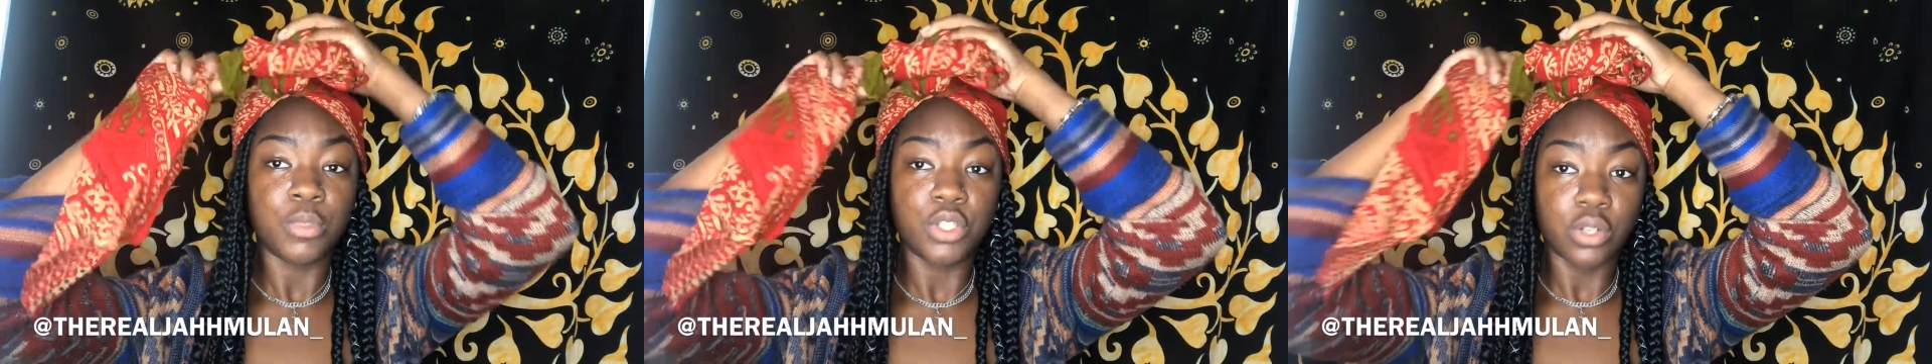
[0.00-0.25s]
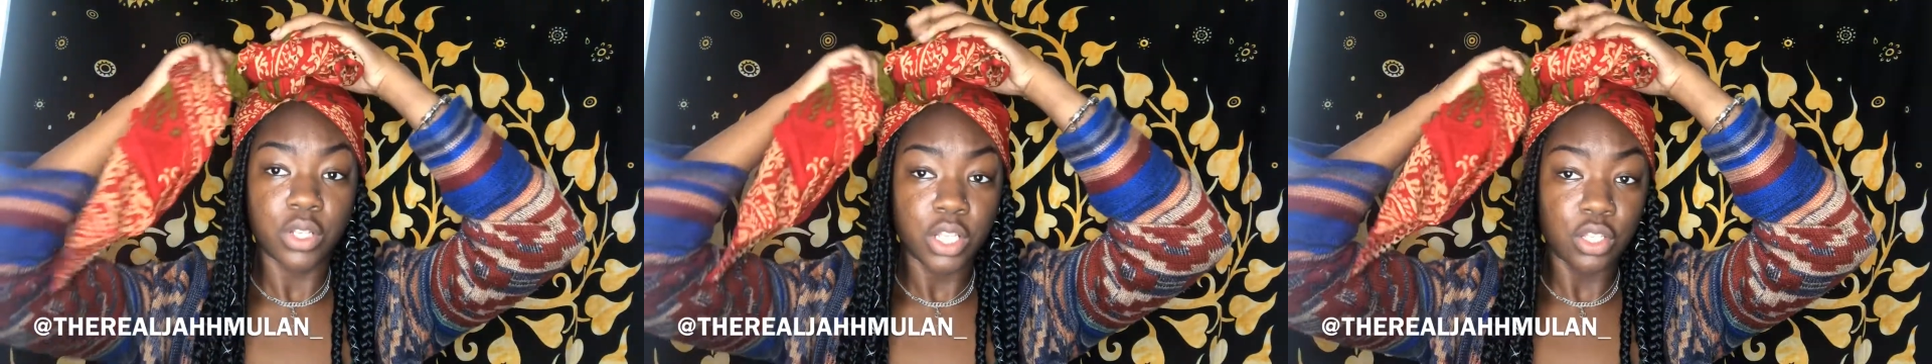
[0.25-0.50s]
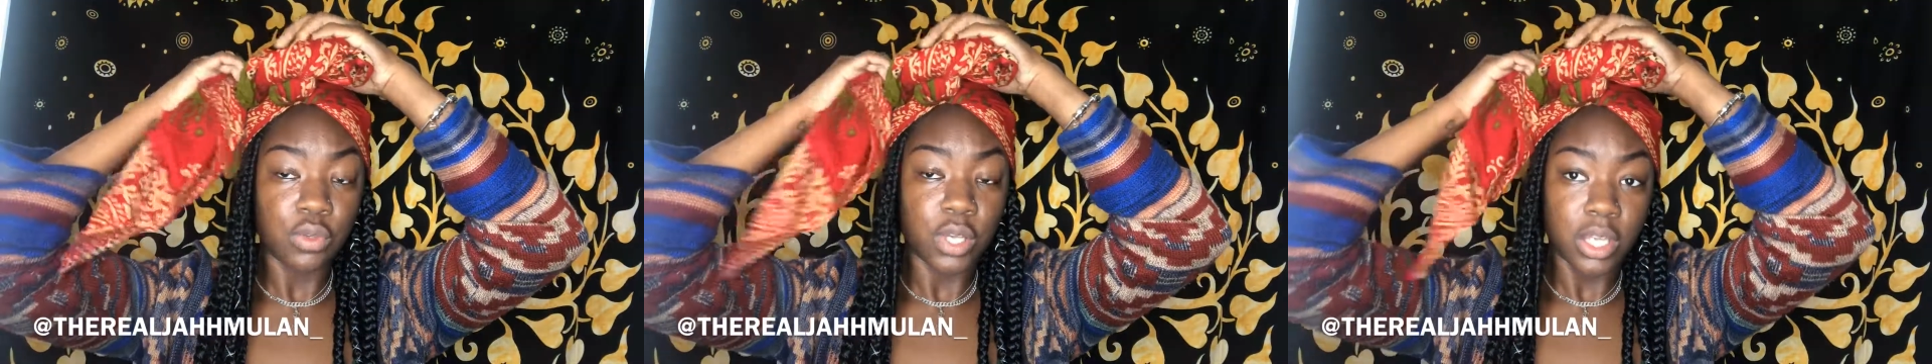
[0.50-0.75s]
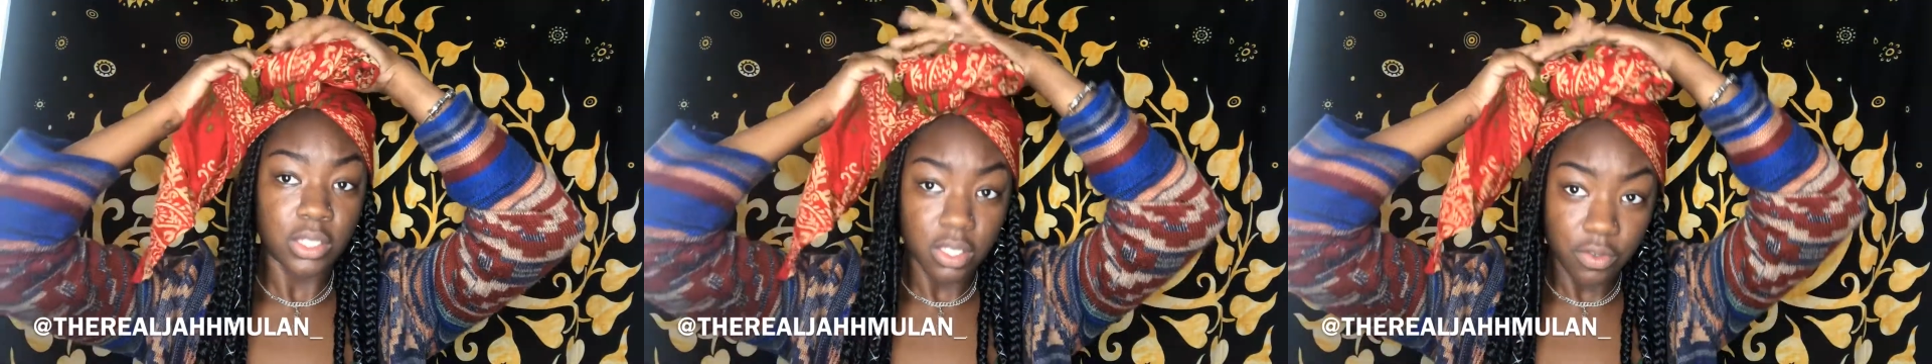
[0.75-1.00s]
sure that you
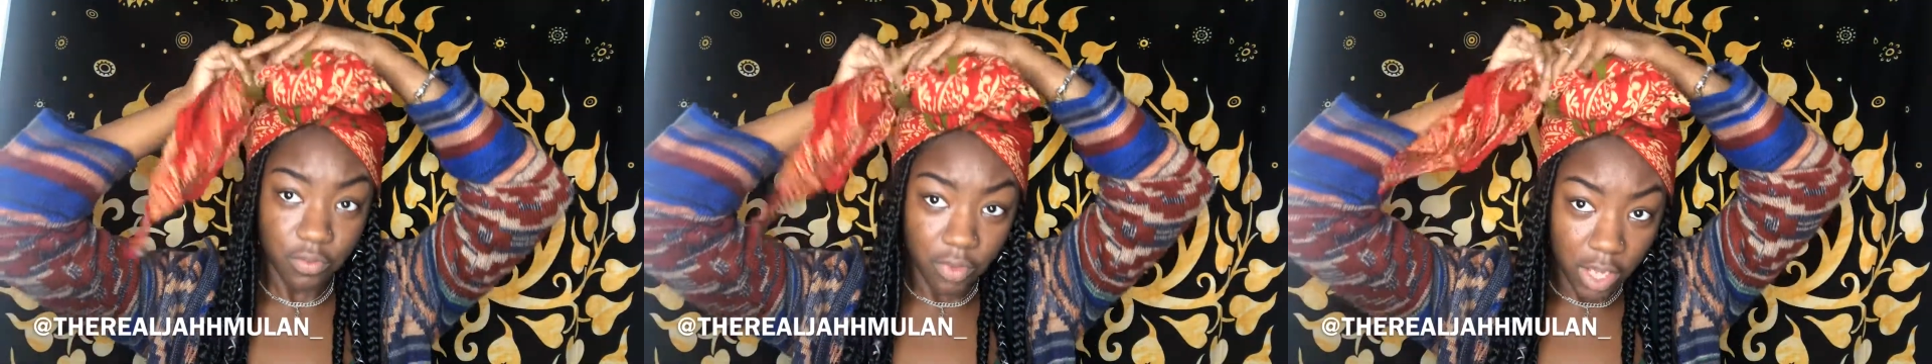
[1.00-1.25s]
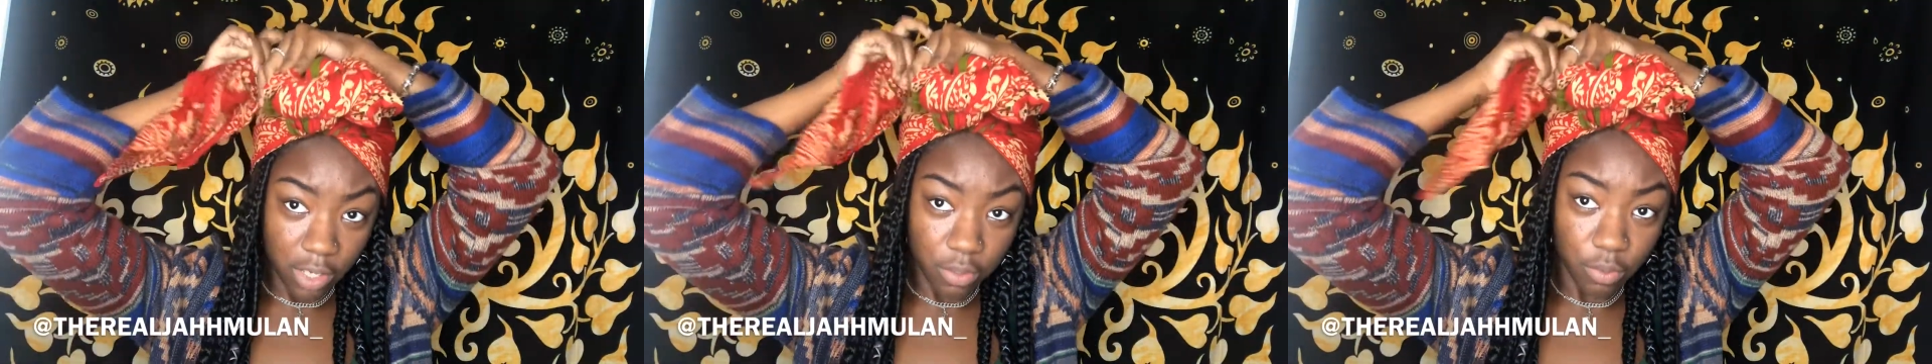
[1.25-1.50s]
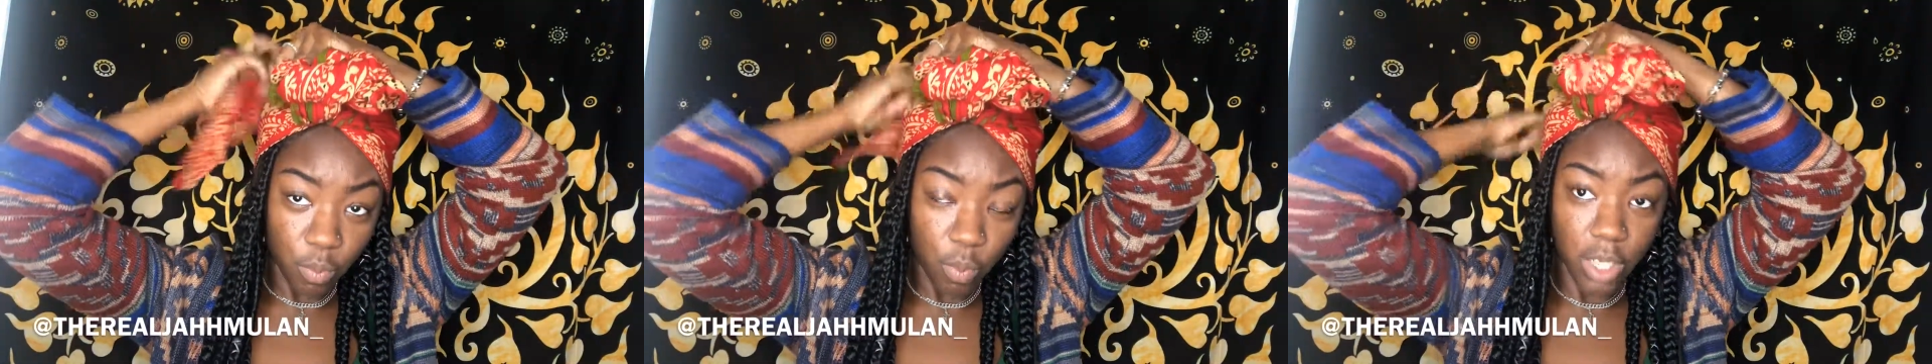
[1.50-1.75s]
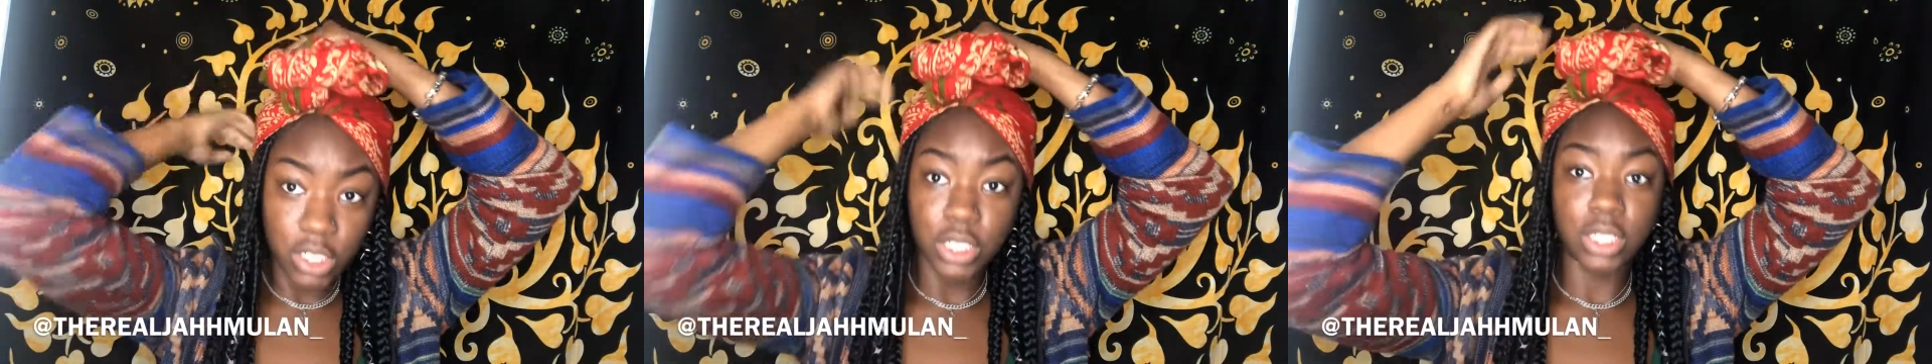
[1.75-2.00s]
guys can find
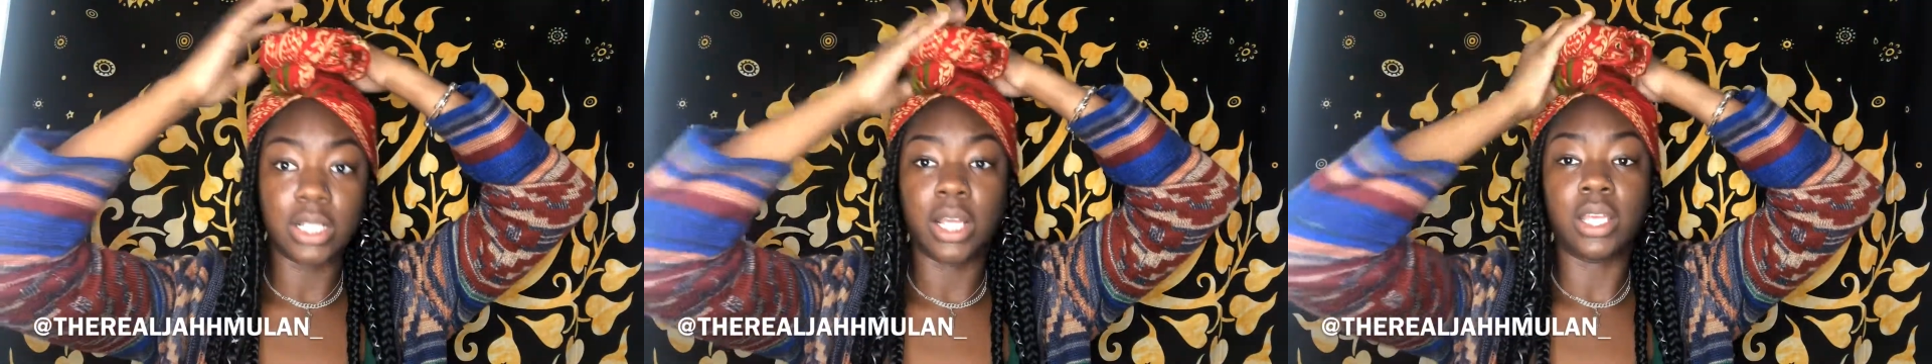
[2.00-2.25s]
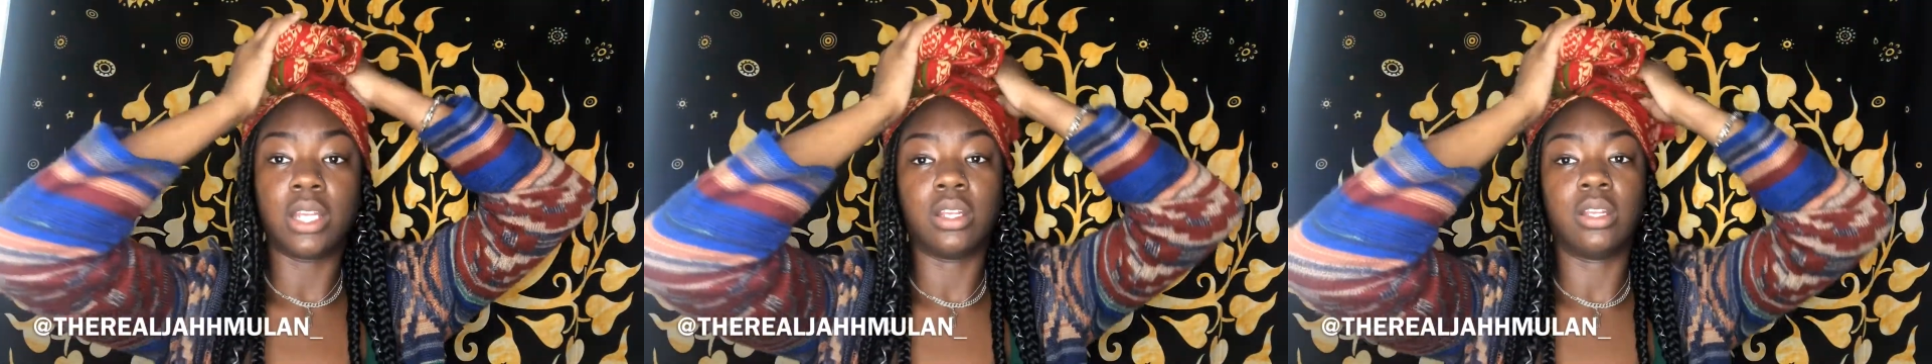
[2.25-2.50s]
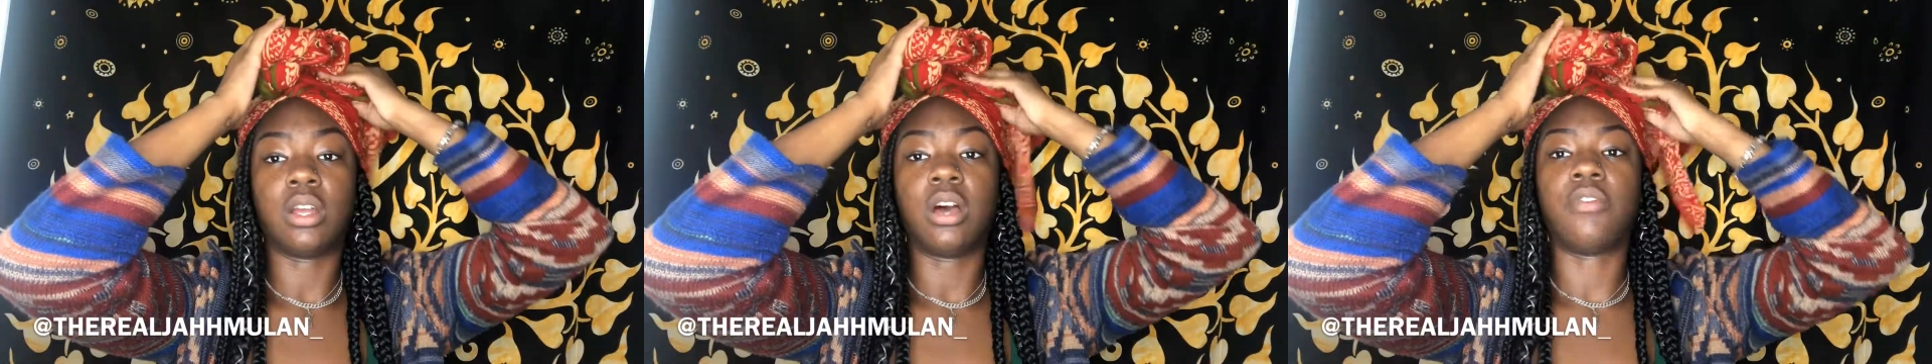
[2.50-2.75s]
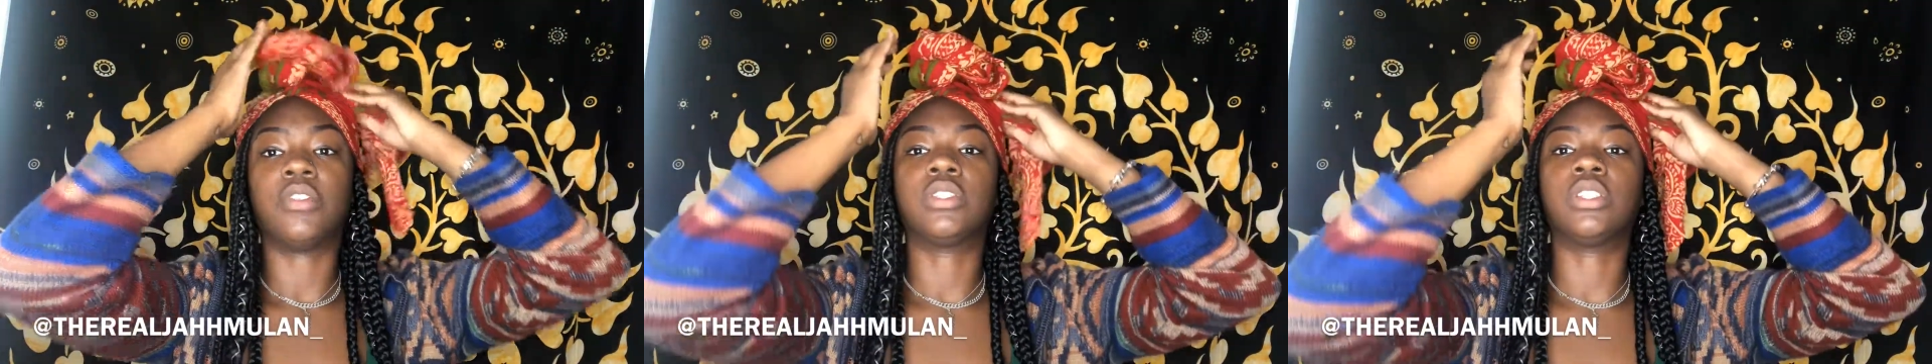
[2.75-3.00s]
one just like it in
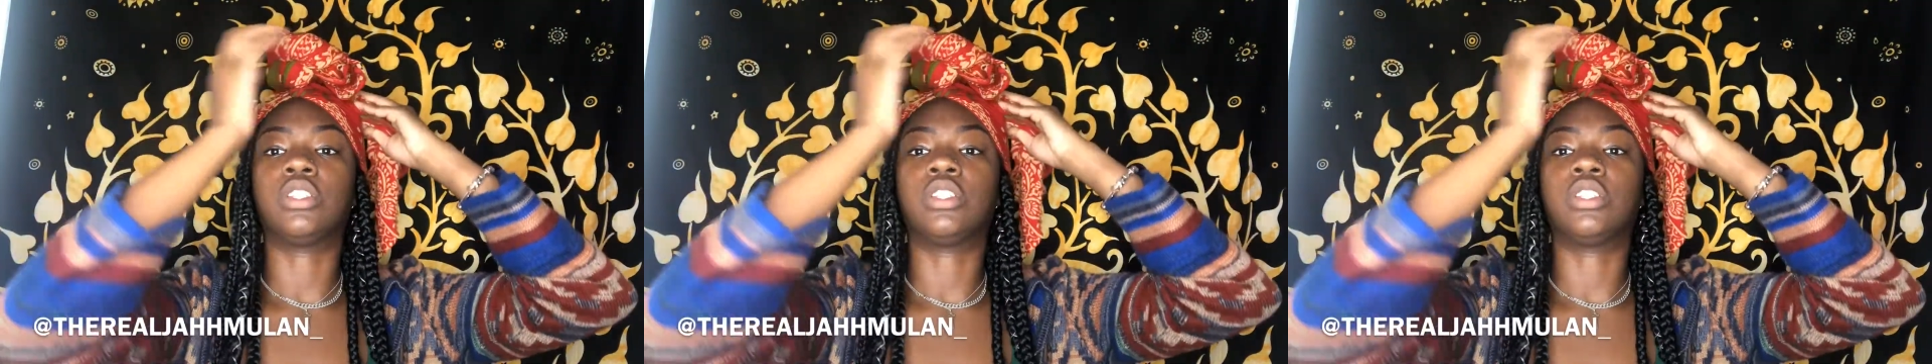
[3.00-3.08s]
novelty